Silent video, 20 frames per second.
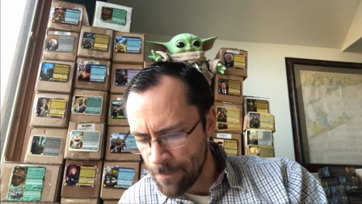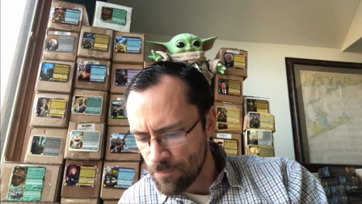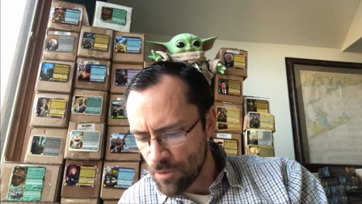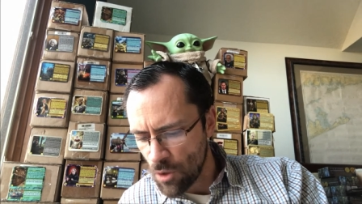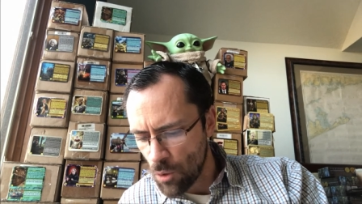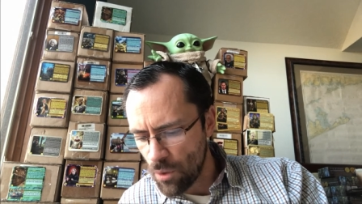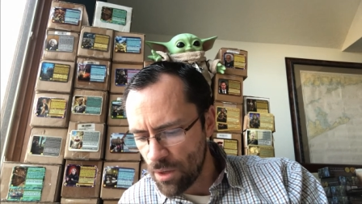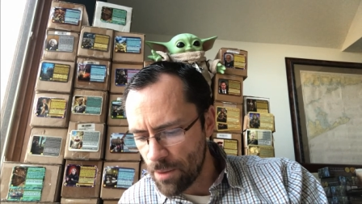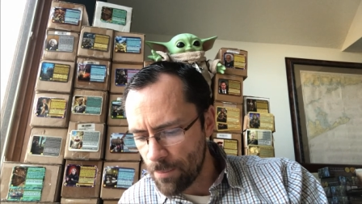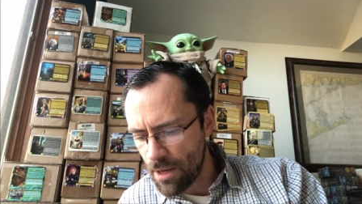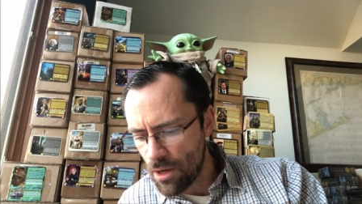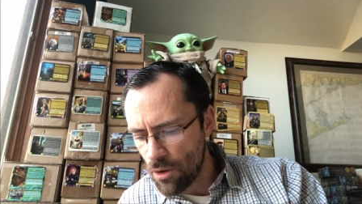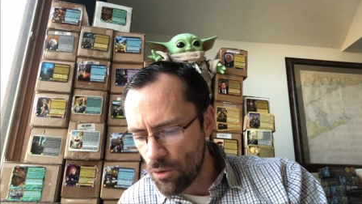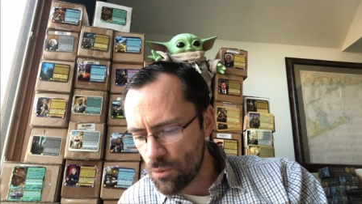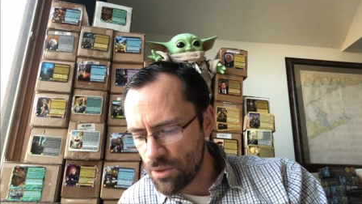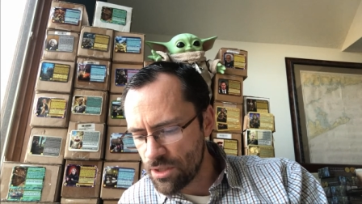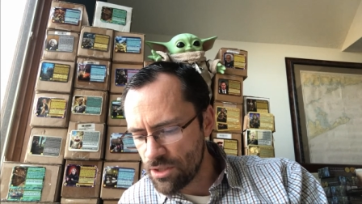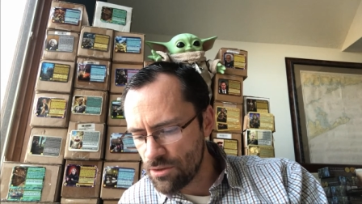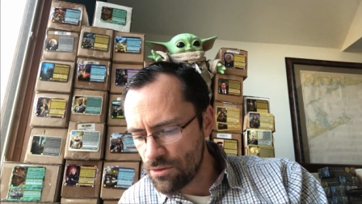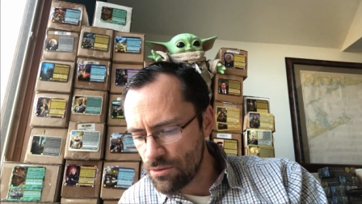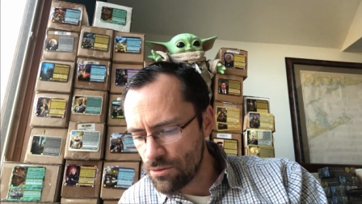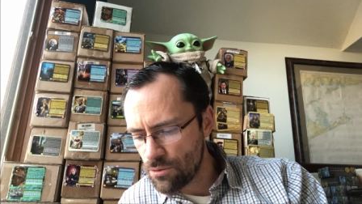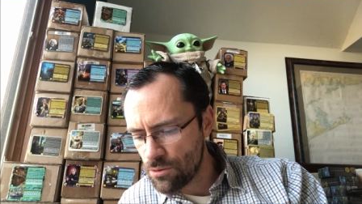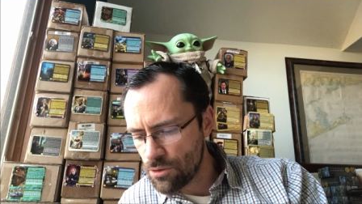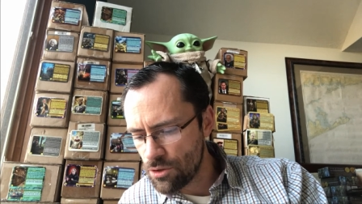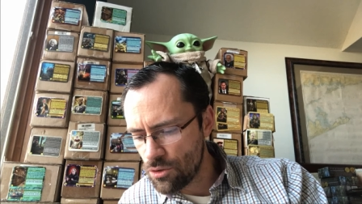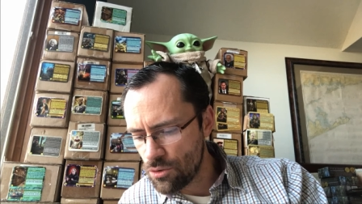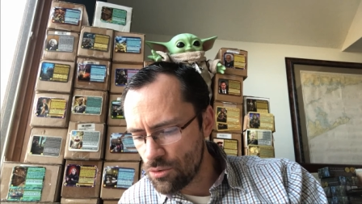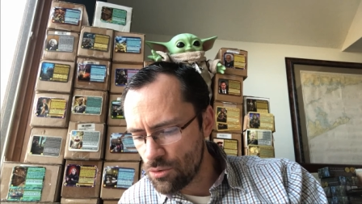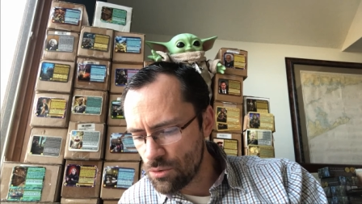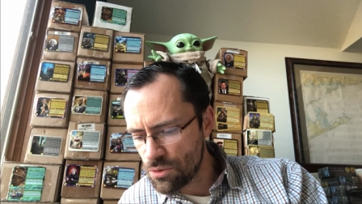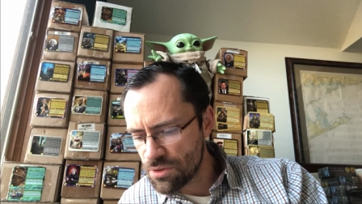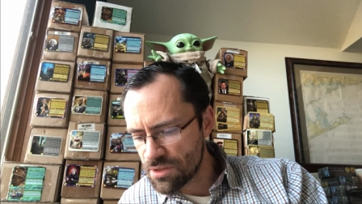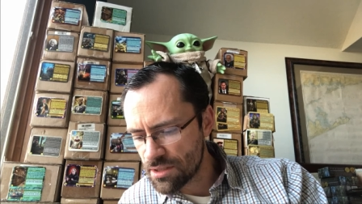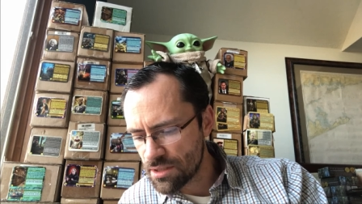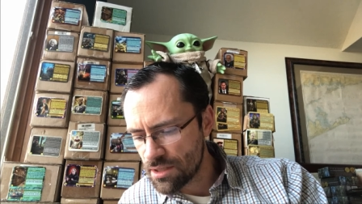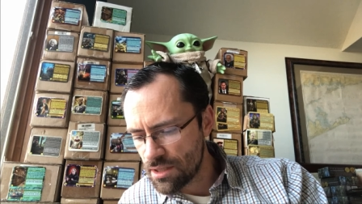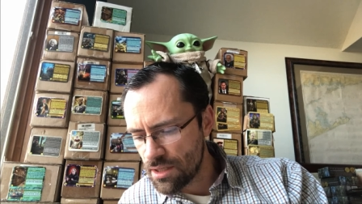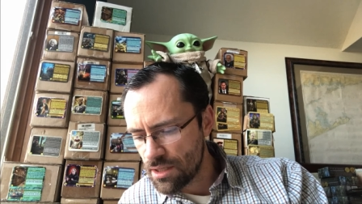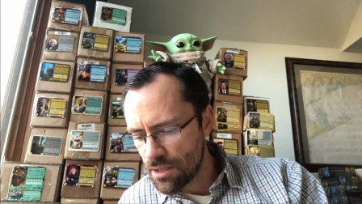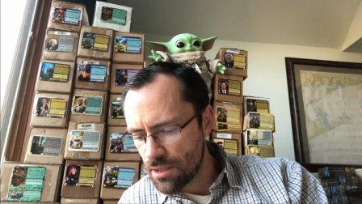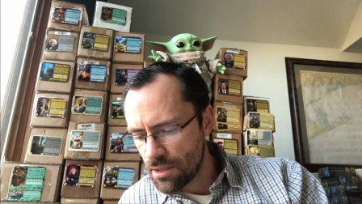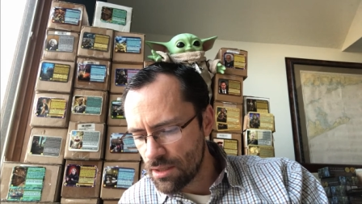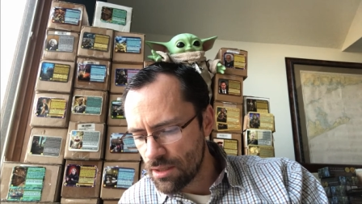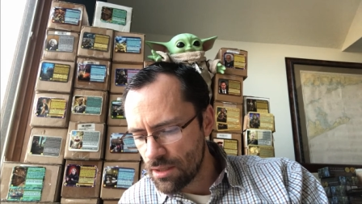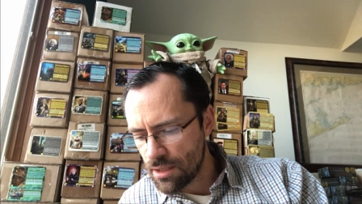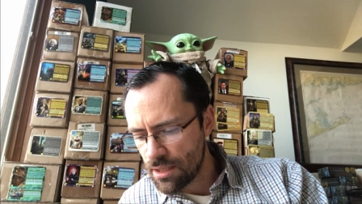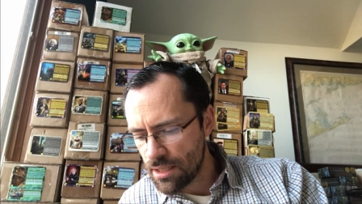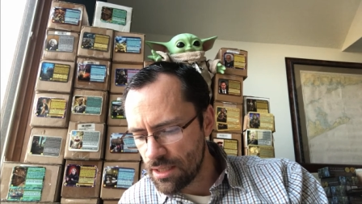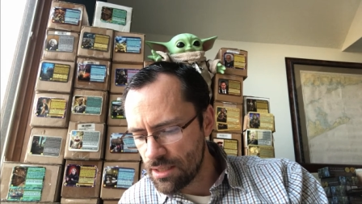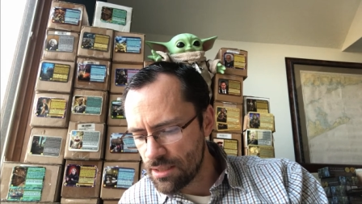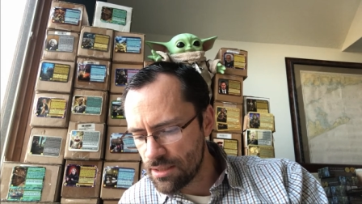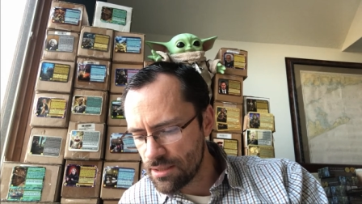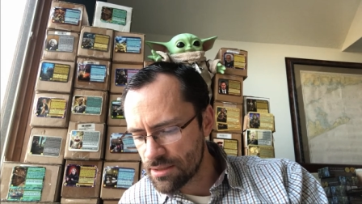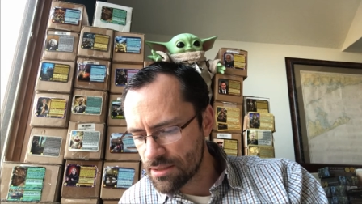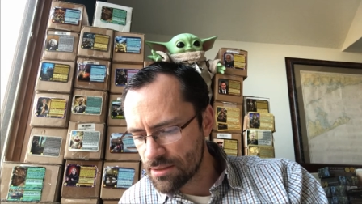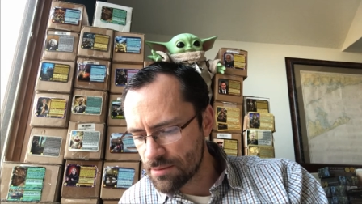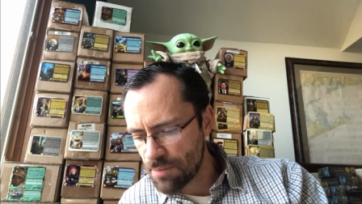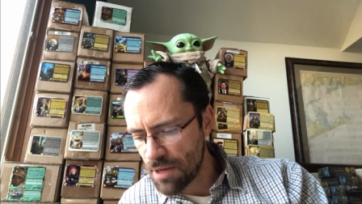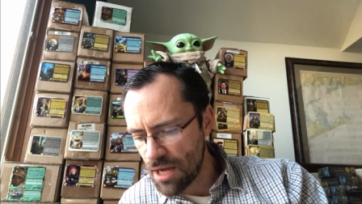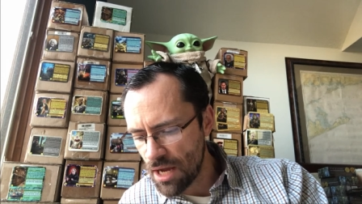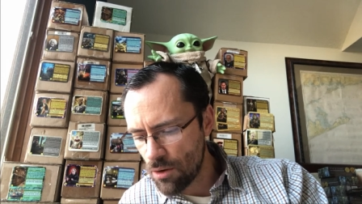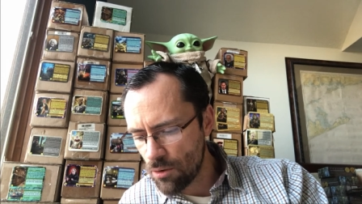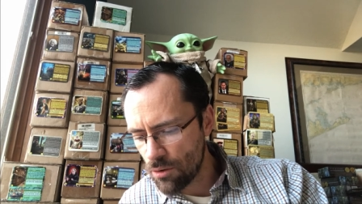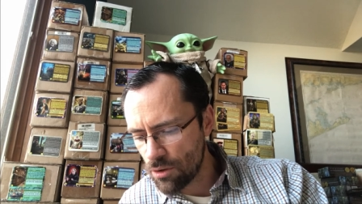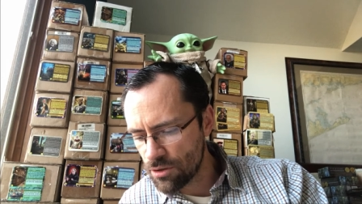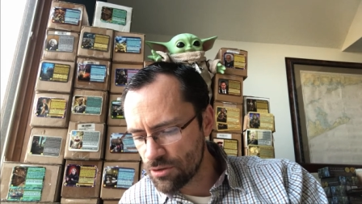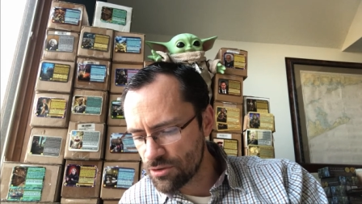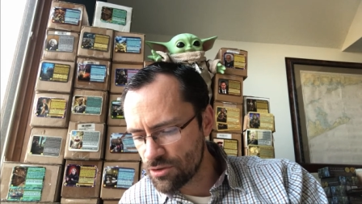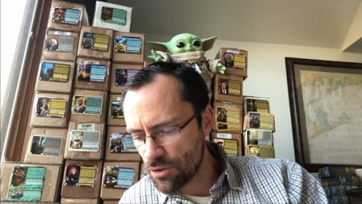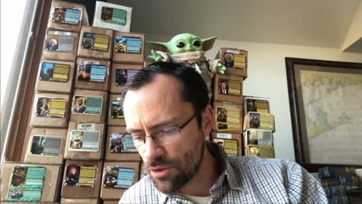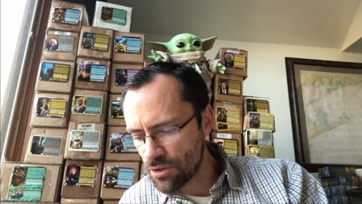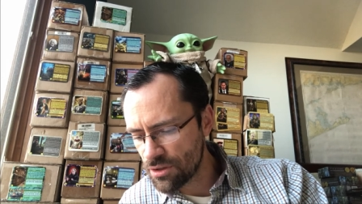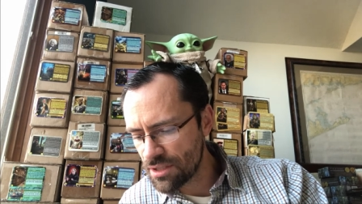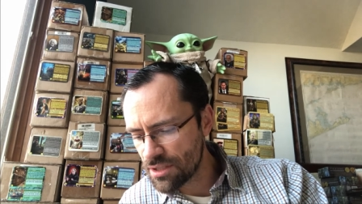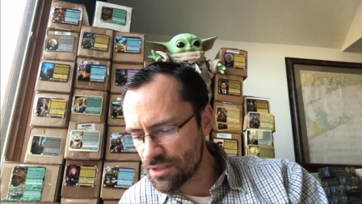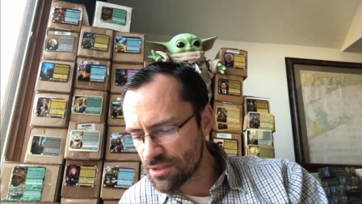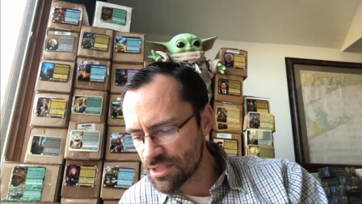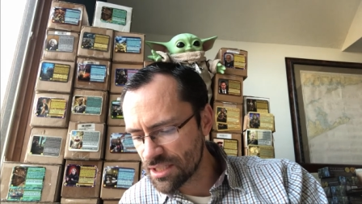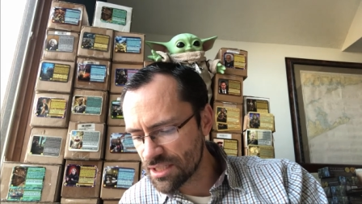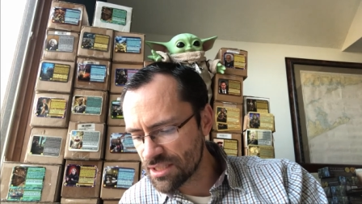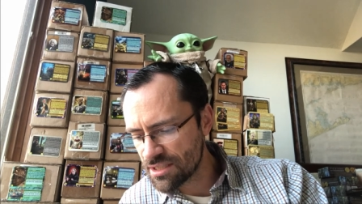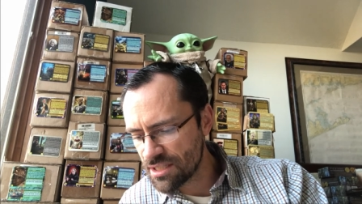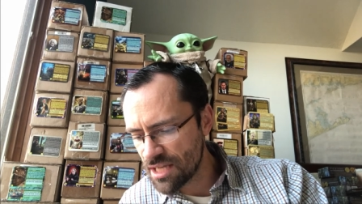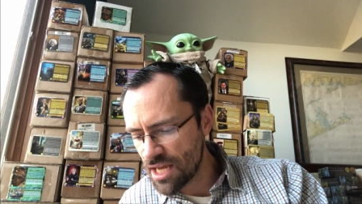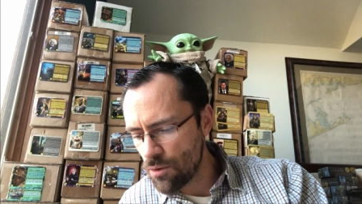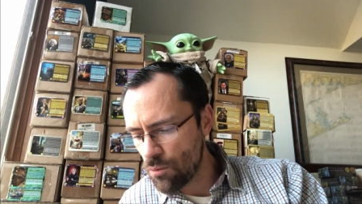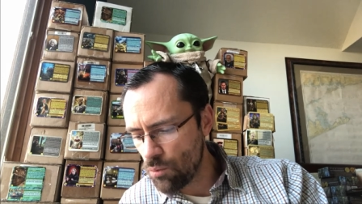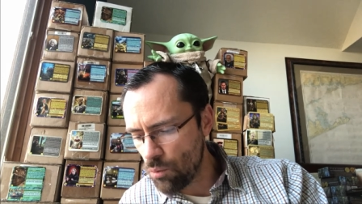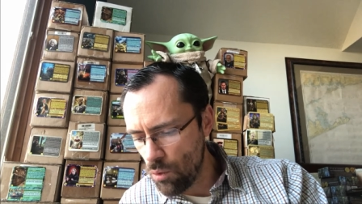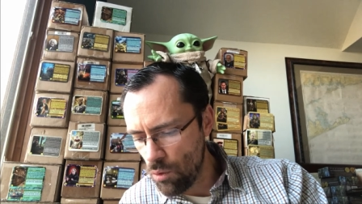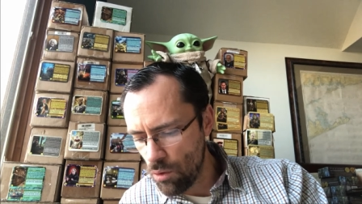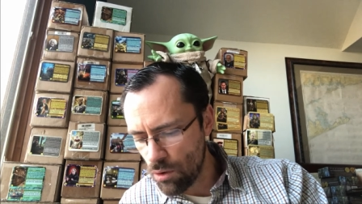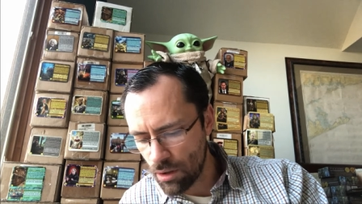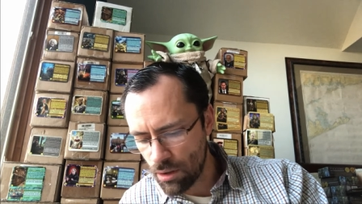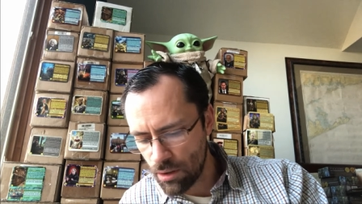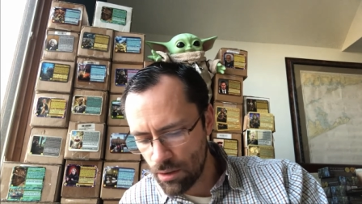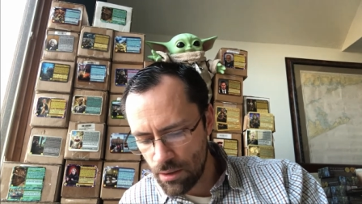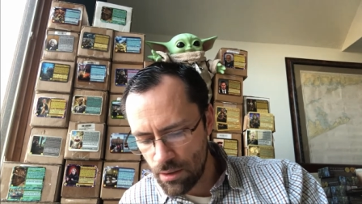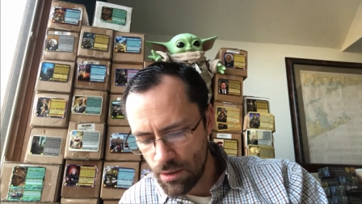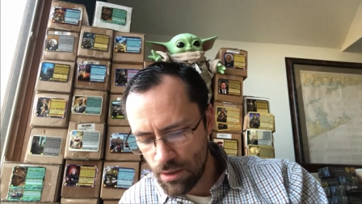What about when you use his power during the Six Day War?